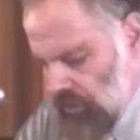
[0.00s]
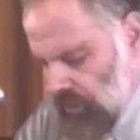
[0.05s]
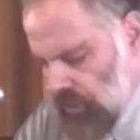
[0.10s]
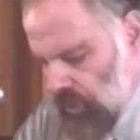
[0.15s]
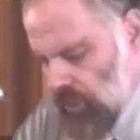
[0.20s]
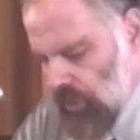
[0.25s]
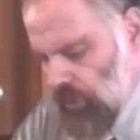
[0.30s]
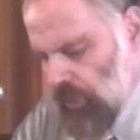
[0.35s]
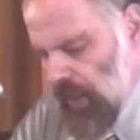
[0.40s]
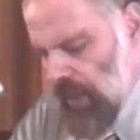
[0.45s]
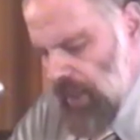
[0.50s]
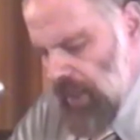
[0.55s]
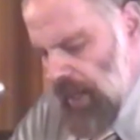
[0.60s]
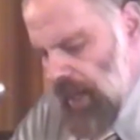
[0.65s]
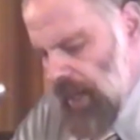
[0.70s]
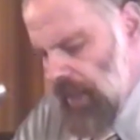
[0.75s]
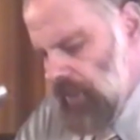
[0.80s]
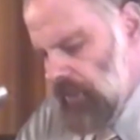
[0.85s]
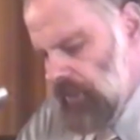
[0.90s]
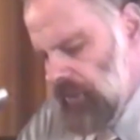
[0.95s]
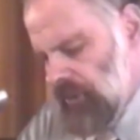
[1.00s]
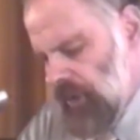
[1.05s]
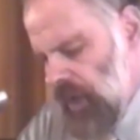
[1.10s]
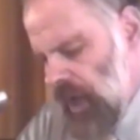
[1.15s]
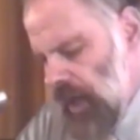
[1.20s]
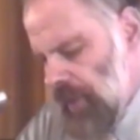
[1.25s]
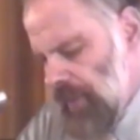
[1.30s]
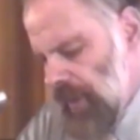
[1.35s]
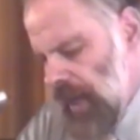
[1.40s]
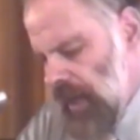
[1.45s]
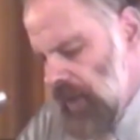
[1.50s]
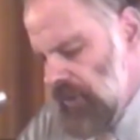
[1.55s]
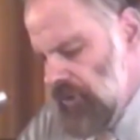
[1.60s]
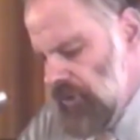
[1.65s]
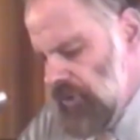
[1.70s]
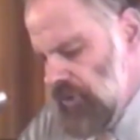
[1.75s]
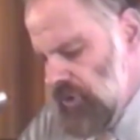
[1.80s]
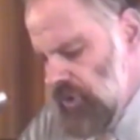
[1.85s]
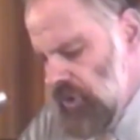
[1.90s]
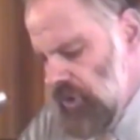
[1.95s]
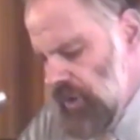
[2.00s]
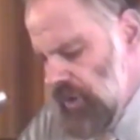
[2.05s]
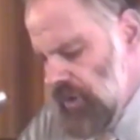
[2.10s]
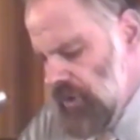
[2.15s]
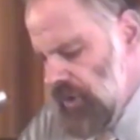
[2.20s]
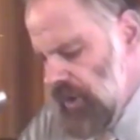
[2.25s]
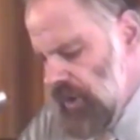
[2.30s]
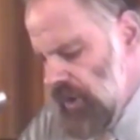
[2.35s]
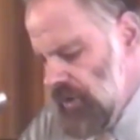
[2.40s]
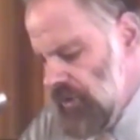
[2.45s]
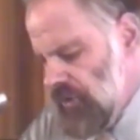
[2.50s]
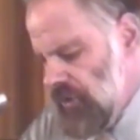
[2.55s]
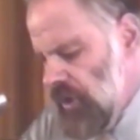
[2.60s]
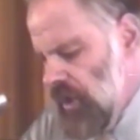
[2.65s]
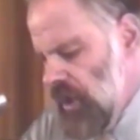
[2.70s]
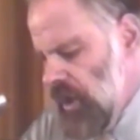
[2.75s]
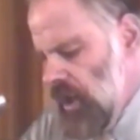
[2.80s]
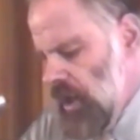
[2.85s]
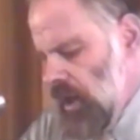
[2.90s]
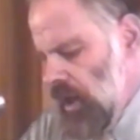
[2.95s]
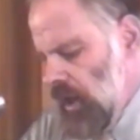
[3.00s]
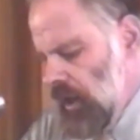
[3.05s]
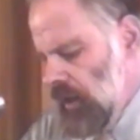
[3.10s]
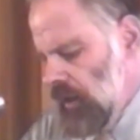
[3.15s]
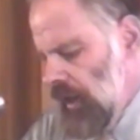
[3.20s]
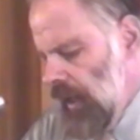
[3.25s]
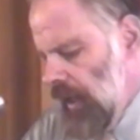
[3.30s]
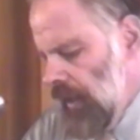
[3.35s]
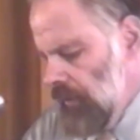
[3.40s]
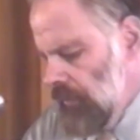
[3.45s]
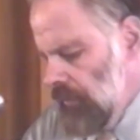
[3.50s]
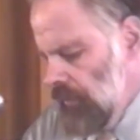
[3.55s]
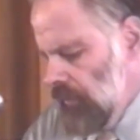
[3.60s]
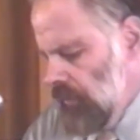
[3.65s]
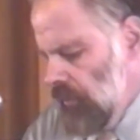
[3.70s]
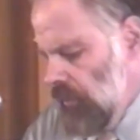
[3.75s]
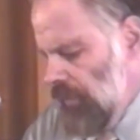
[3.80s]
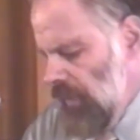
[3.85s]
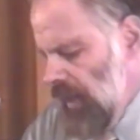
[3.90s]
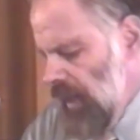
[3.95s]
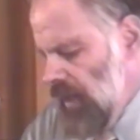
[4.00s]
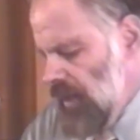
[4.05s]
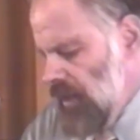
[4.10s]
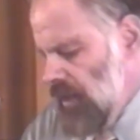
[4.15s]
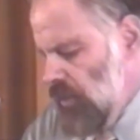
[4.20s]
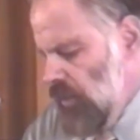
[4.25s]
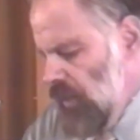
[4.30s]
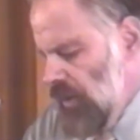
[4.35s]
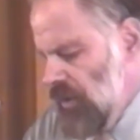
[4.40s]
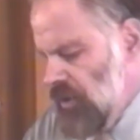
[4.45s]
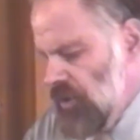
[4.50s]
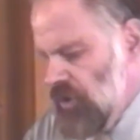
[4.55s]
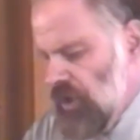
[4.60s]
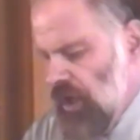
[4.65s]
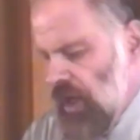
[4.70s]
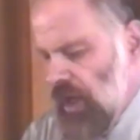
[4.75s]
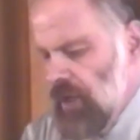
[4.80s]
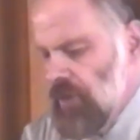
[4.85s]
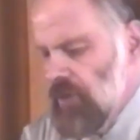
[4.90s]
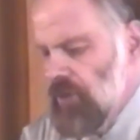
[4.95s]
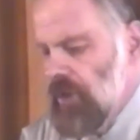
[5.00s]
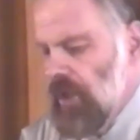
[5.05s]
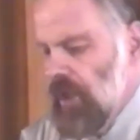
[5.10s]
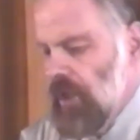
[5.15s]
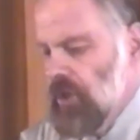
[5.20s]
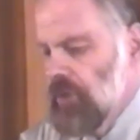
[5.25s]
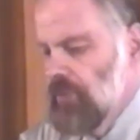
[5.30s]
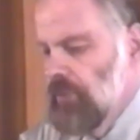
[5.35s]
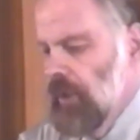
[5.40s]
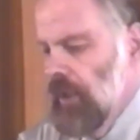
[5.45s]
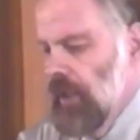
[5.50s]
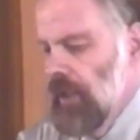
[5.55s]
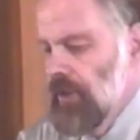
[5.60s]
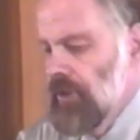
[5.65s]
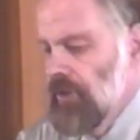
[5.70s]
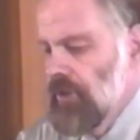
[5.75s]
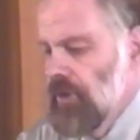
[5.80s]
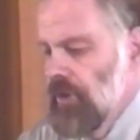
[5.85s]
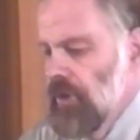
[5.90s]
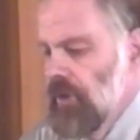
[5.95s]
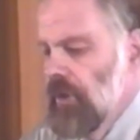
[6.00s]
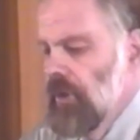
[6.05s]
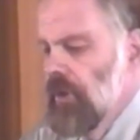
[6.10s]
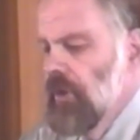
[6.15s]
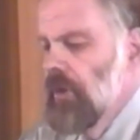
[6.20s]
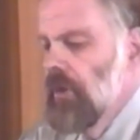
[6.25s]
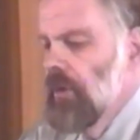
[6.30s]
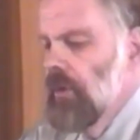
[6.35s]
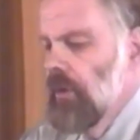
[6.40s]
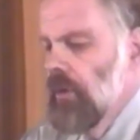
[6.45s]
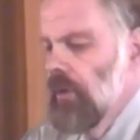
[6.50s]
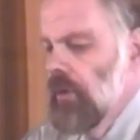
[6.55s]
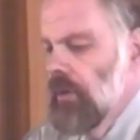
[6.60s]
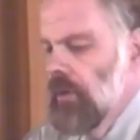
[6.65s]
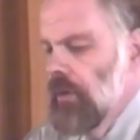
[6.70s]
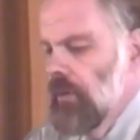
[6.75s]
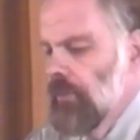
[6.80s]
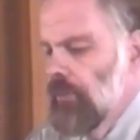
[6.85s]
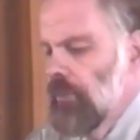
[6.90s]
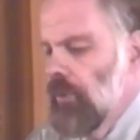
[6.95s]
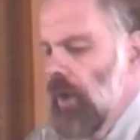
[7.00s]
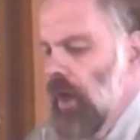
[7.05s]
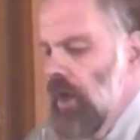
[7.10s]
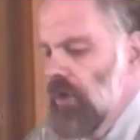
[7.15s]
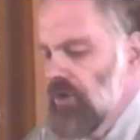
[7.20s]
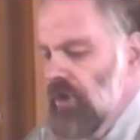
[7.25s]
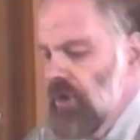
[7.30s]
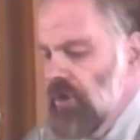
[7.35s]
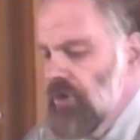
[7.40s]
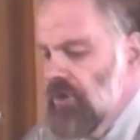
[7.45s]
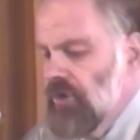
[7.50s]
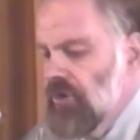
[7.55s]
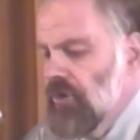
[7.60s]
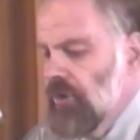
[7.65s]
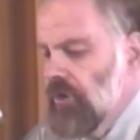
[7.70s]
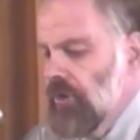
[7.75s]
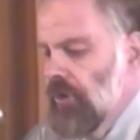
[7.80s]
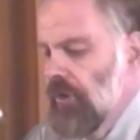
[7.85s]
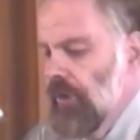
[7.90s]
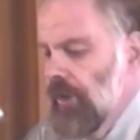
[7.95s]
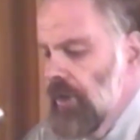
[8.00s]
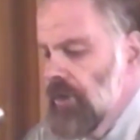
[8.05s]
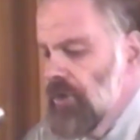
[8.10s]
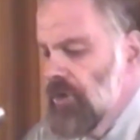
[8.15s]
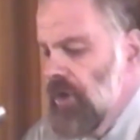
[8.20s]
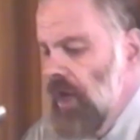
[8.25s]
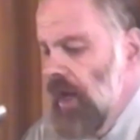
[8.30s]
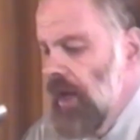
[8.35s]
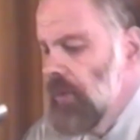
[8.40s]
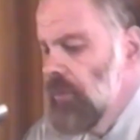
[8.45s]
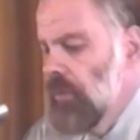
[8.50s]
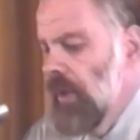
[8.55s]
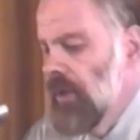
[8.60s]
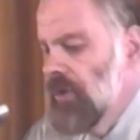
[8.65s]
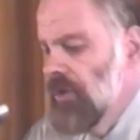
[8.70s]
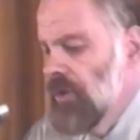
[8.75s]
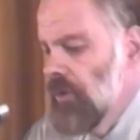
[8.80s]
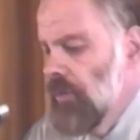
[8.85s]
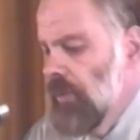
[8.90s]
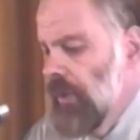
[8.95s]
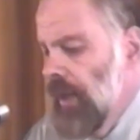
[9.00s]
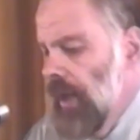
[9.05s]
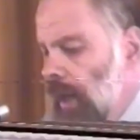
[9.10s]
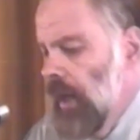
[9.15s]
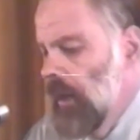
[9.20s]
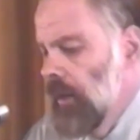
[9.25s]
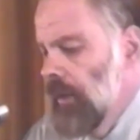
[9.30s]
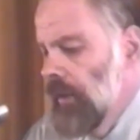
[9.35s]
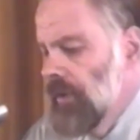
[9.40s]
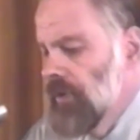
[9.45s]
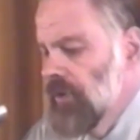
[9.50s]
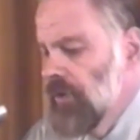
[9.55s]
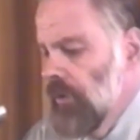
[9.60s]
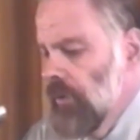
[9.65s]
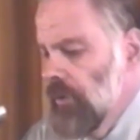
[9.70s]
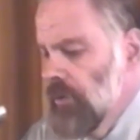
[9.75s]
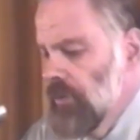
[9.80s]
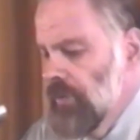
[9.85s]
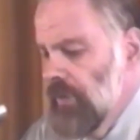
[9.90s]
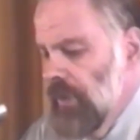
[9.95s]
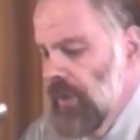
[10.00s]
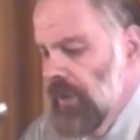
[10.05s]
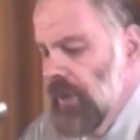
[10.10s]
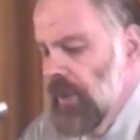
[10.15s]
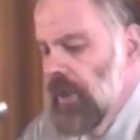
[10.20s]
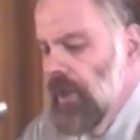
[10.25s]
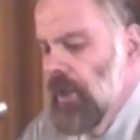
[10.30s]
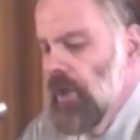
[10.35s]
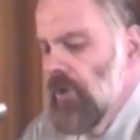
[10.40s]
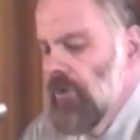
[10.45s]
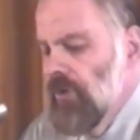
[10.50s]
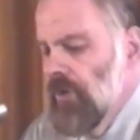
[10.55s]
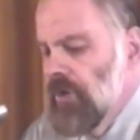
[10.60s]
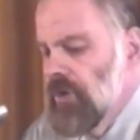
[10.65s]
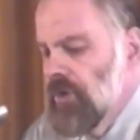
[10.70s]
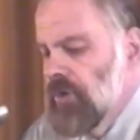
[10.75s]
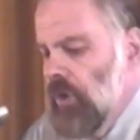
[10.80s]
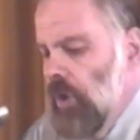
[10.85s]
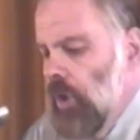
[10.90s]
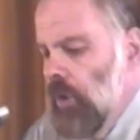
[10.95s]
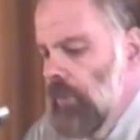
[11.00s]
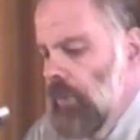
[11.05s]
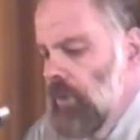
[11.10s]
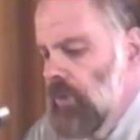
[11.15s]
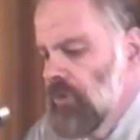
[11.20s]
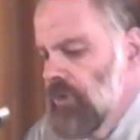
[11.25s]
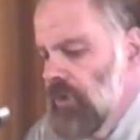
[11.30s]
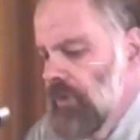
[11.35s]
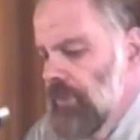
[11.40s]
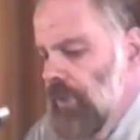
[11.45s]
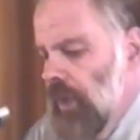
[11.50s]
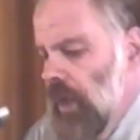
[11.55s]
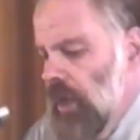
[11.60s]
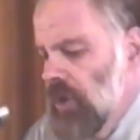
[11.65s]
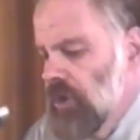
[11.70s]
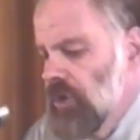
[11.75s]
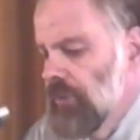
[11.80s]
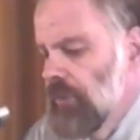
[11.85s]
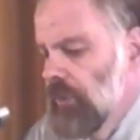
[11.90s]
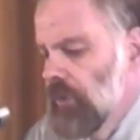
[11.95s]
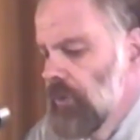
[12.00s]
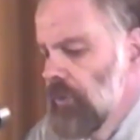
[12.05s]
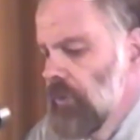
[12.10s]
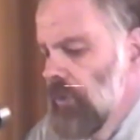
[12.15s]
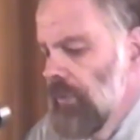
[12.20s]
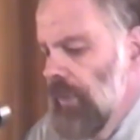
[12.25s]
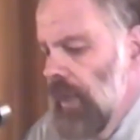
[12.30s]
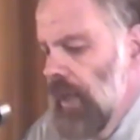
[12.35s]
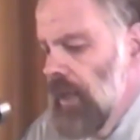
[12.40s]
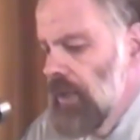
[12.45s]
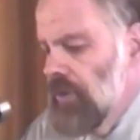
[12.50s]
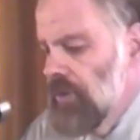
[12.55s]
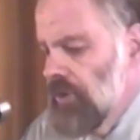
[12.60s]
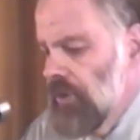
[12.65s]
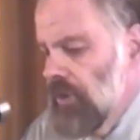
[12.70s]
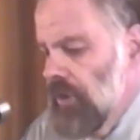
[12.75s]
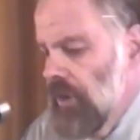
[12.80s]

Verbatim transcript: or right angled time axis could exist, a lateral domain in which change takes place, processes occurring sideways in reality, so to speak, this is almost impossible to imagine.